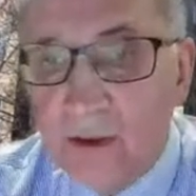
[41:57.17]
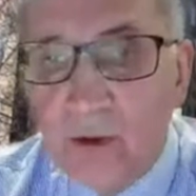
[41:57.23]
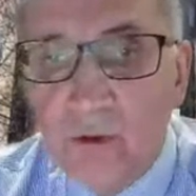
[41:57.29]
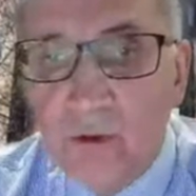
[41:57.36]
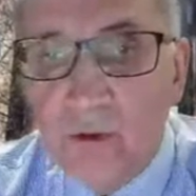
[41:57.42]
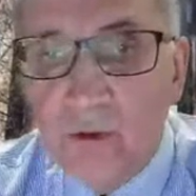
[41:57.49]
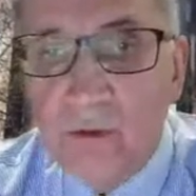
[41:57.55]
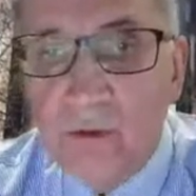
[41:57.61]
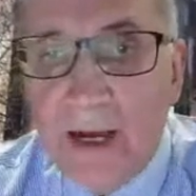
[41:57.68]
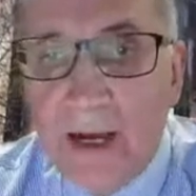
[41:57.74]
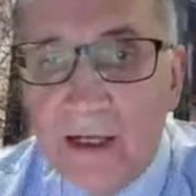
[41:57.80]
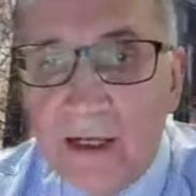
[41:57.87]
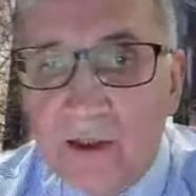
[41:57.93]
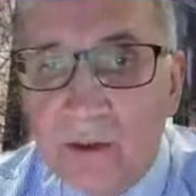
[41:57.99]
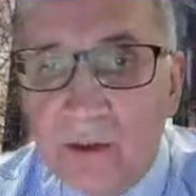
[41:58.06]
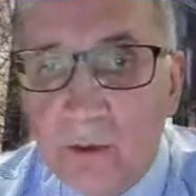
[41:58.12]
The two
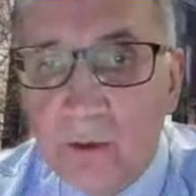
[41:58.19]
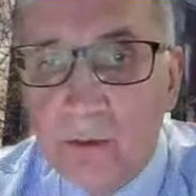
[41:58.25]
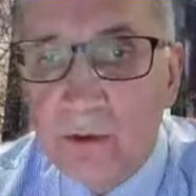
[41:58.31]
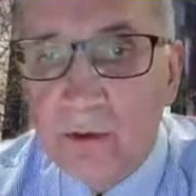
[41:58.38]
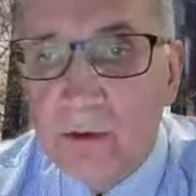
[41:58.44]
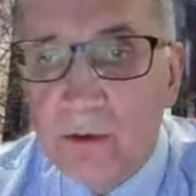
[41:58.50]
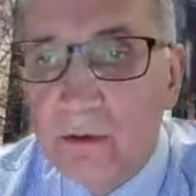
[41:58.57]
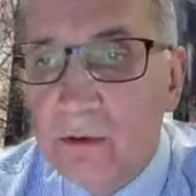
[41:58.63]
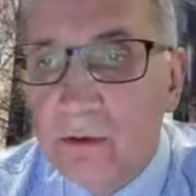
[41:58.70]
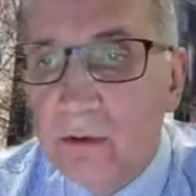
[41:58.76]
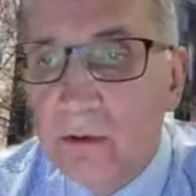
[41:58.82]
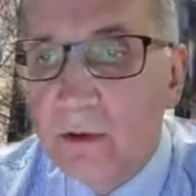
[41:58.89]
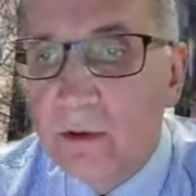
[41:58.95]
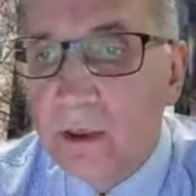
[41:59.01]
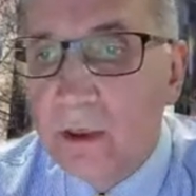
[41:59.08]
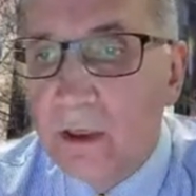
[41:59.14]
maximums,
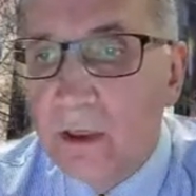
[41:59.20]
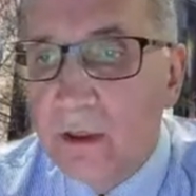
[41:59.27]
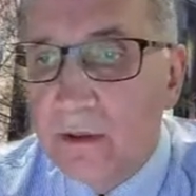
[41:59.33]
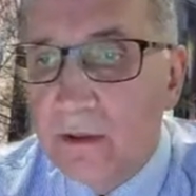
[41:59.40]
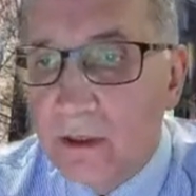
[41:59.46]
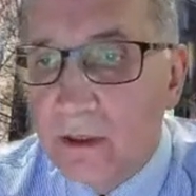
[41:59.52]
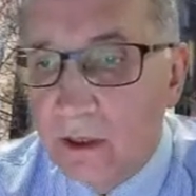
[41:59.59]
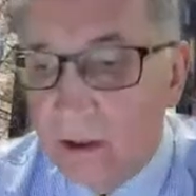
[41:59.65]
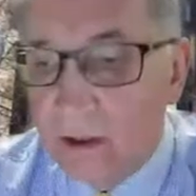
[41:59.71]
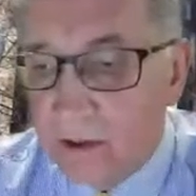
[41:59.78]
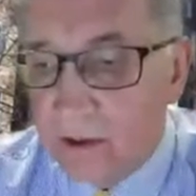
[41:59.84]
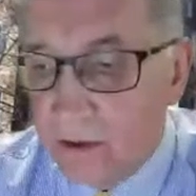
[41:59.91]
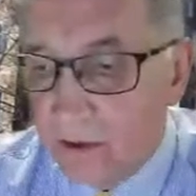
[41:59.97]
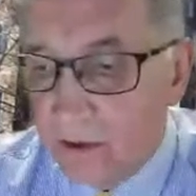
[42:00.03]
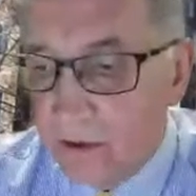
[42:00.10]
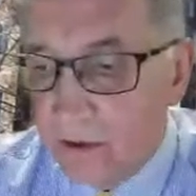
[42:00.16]
they
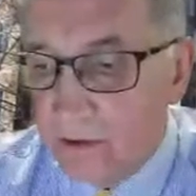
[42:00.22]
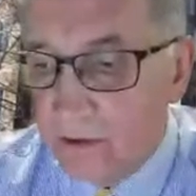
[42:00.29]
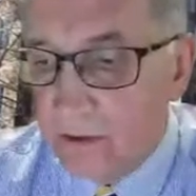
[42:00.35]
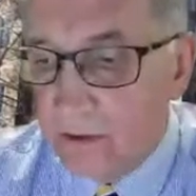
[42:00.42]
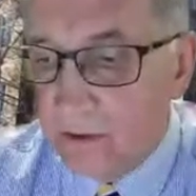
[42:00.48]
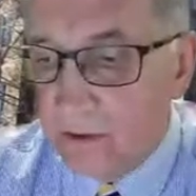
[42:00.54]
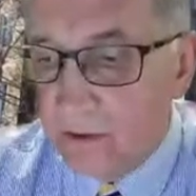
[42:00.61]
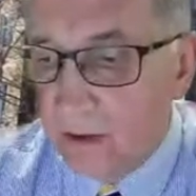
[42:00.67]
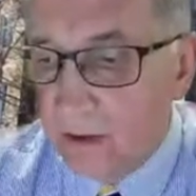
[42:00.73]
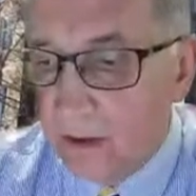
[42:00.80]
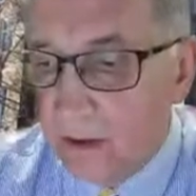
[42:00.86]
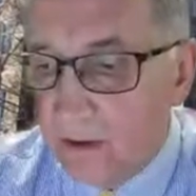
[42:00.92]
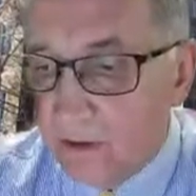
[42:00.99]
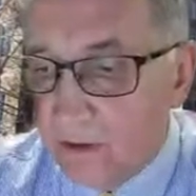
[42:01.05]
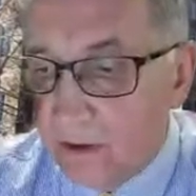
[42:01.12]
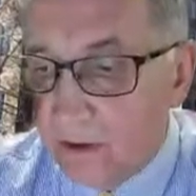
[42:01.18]
occurs,
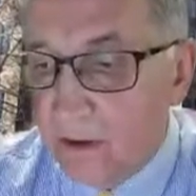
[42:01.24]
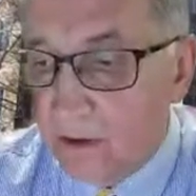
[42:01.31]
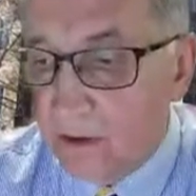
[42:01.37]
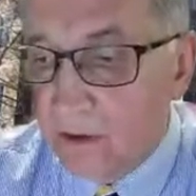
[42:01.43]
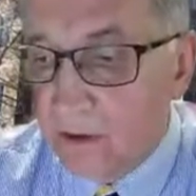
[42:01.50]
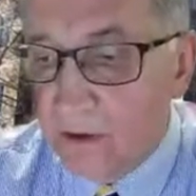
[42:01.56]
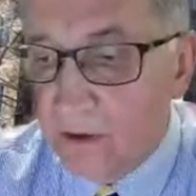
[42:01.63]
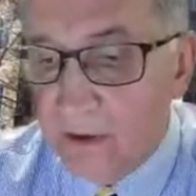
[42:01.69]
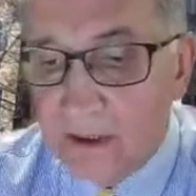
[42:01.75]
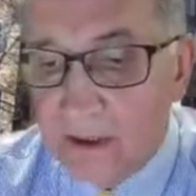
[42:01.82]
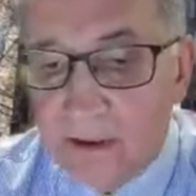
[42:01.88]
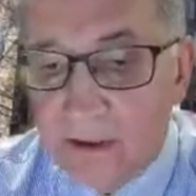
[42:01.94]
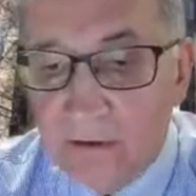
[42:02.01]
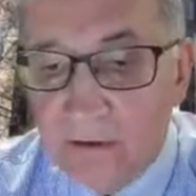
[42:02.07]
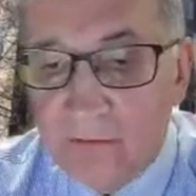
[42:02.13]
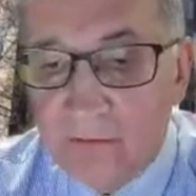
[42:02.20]
they
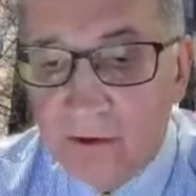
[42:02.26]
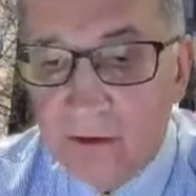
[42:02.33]
occur at